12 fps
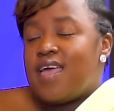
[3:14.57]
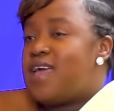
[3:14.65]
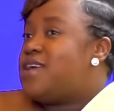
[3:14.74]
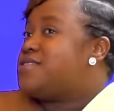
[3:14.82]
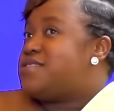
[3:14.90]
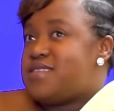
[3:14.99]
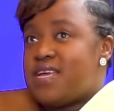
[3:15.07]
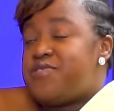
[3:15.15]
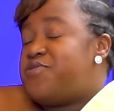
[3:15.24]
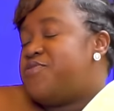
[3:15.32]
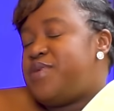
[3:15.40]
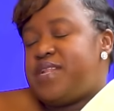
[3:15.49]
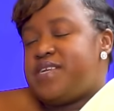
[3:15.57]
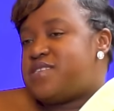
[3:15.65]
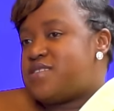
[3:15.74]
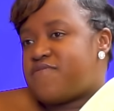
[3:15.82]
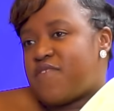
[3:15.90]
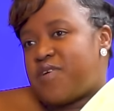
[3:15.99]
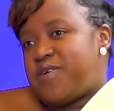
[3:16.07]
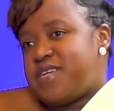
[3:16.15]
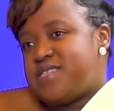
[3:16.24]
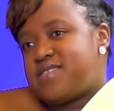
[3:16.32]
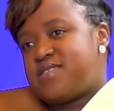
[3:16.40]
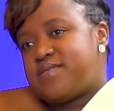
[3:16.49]
It really just
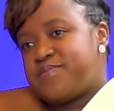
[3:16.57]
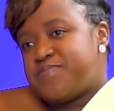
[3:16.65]
varies.